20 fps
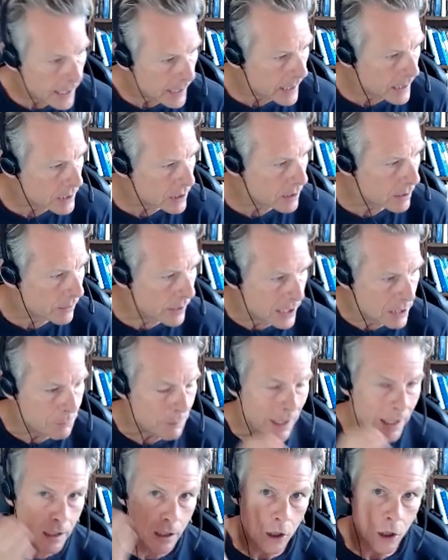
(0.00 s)
is this
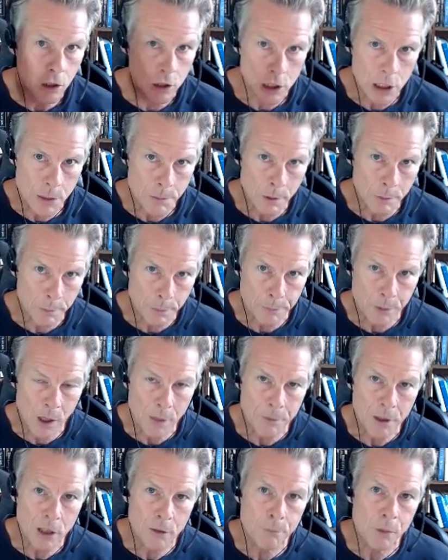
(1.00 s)
being a consumable
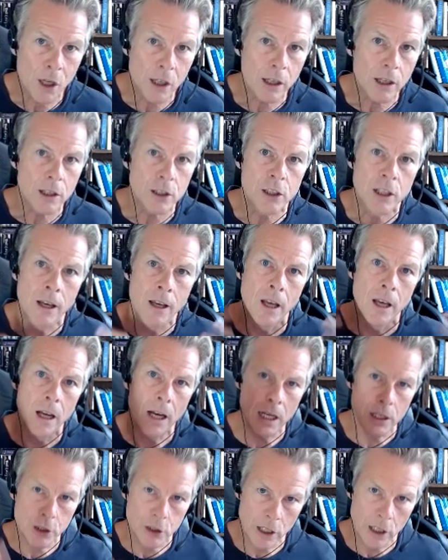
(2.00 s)
product.
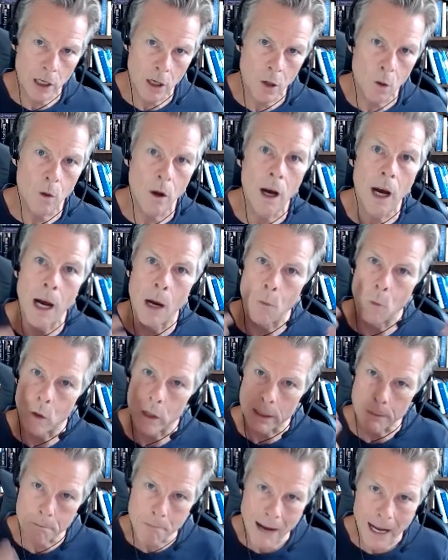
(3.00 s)
And so I
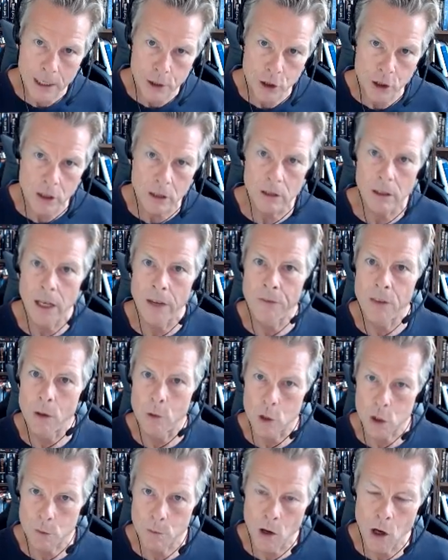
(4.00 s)
would imagine if they
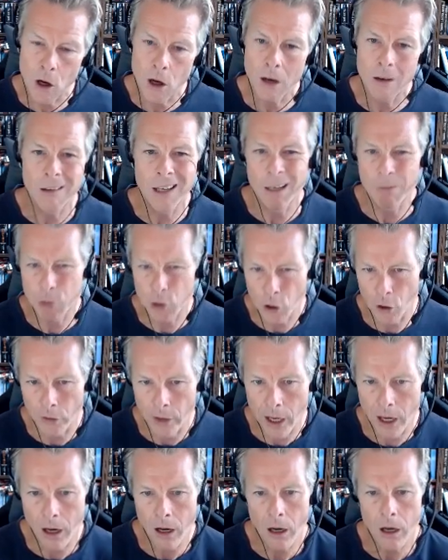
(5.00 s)
were smart, I'm sure
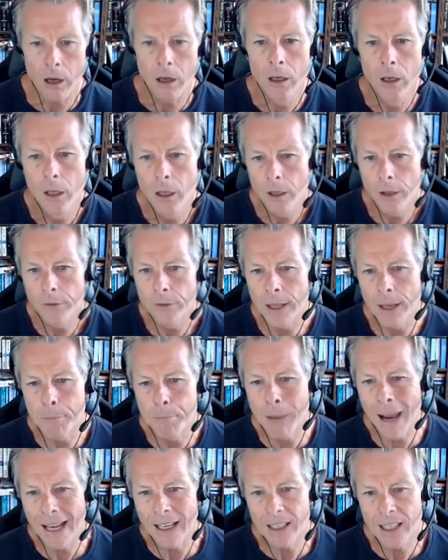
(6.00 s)
they are, they're
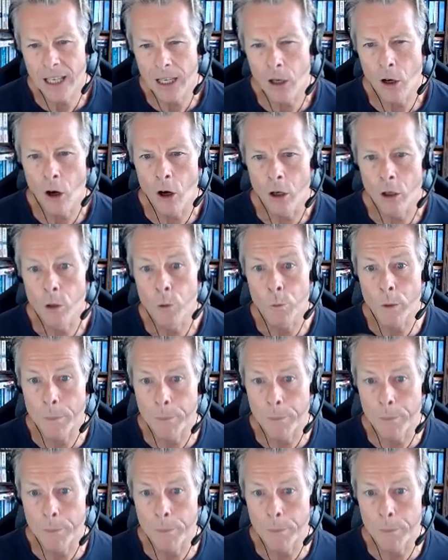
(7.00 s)
banking on